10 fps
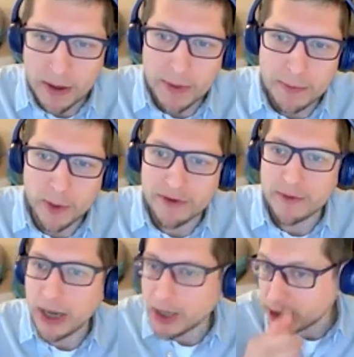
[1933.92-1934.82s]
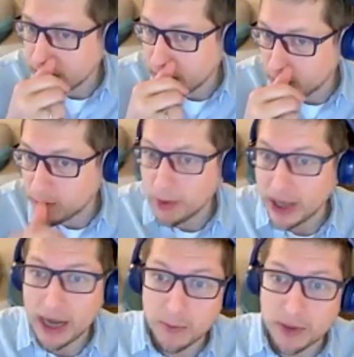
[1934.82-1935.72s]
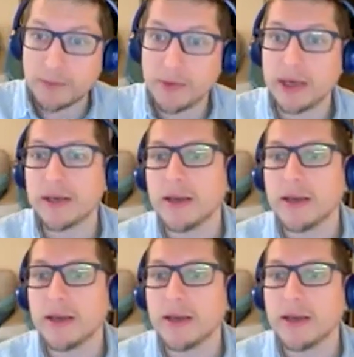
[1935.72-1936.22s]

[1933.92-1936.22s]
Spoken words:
bit more information, and that would probably end with a big